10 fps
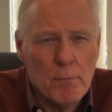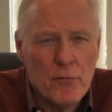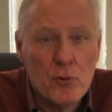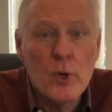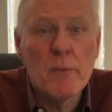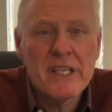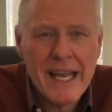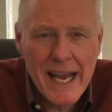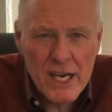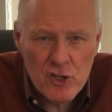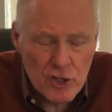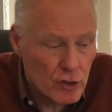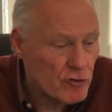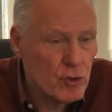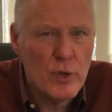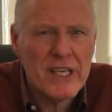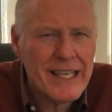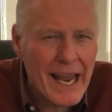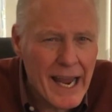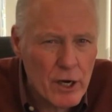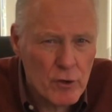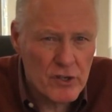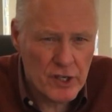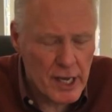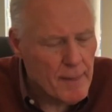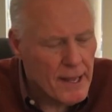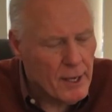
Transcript: through imitation, through integrity,